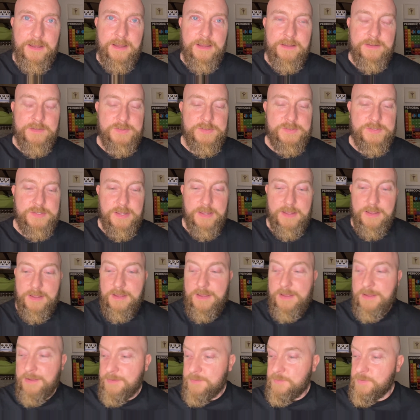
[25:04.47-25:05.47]
as
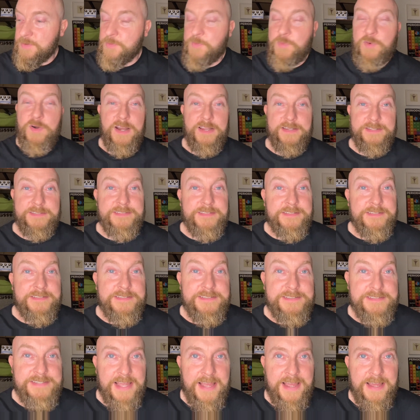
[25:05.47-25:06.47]
depressed and
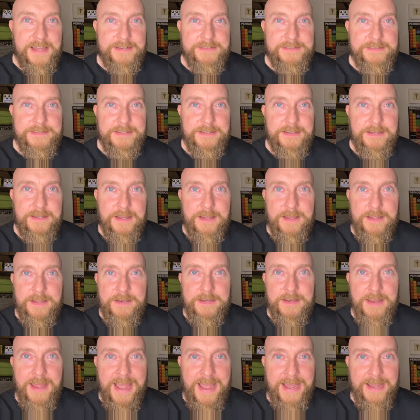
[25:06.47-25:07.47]
sad
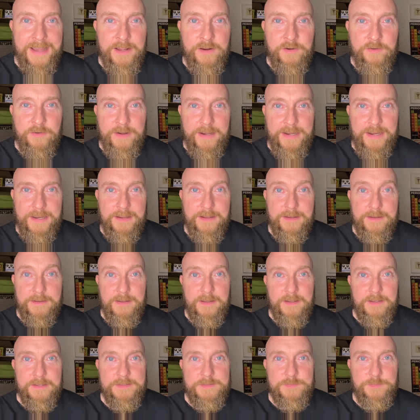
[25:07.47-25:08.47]
and angry
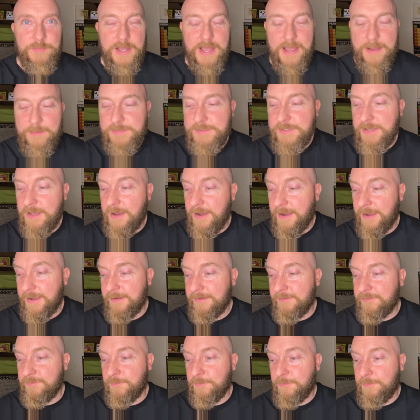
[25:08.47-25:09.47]
as perhaps
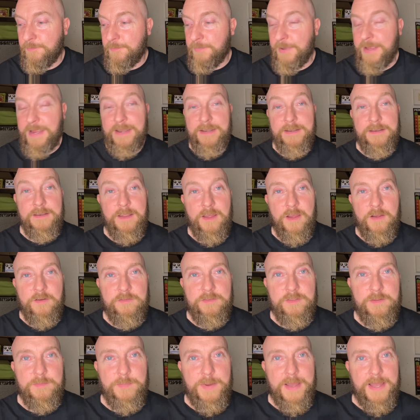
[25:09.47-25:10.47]
I've been over
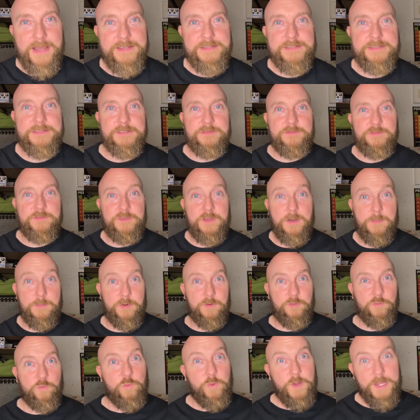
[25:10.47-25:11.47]
the past couple
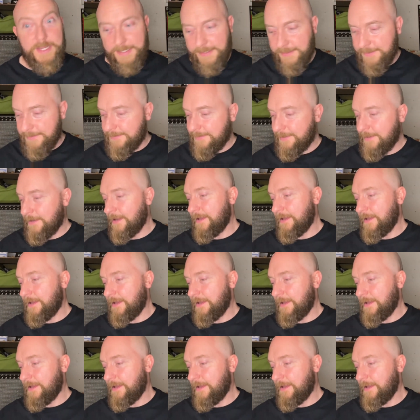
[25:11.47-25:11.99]
of weeks.